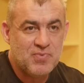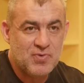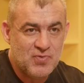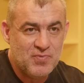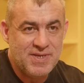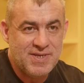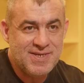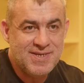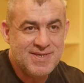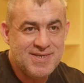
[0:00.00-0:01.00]
prove me
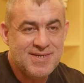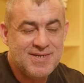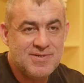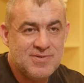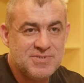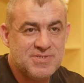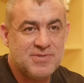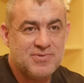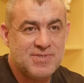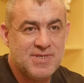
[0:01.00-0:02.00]
on
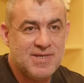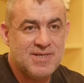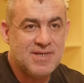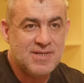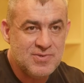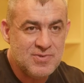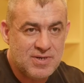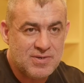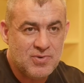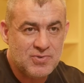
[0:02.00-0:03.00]
Saturday that you
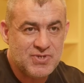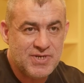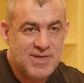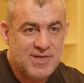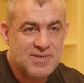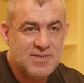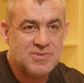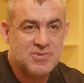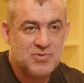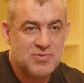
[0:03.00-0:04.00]
are Coach Ray,
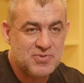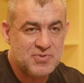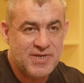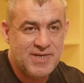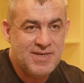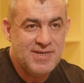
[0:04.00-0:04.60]
not Student Ray.